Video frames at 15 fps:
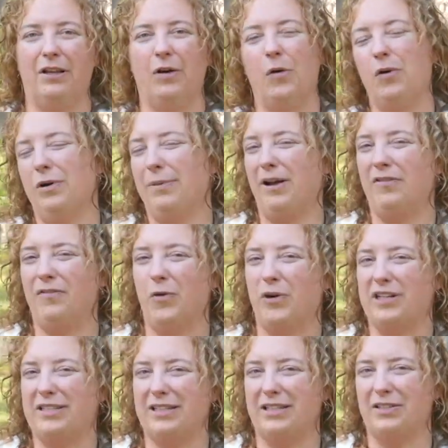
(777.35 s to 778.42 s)
or about 4
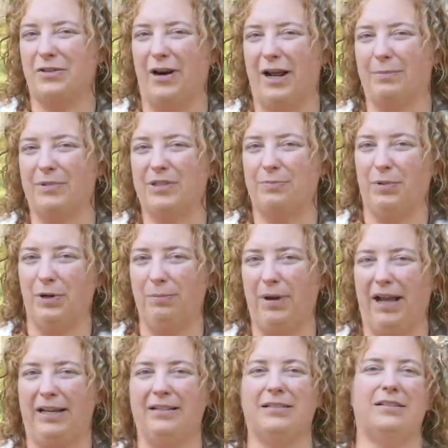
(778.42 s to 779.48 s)
to 6 grams per
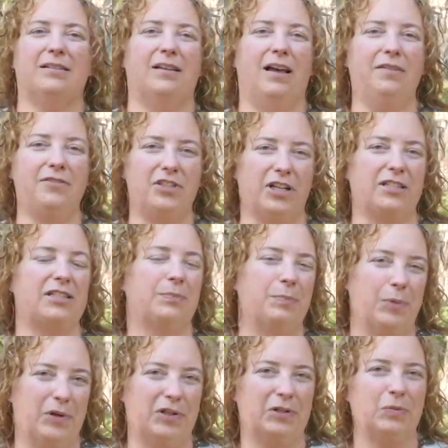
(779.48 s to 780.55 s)
pint of just
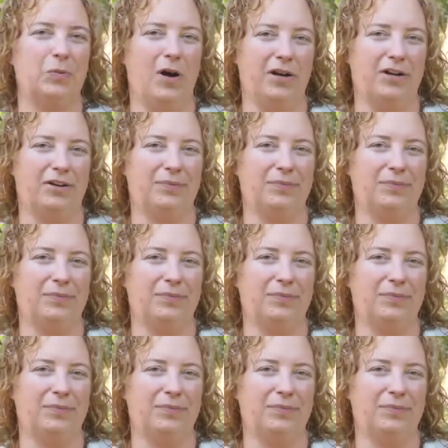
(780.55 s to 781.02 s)
boiled water.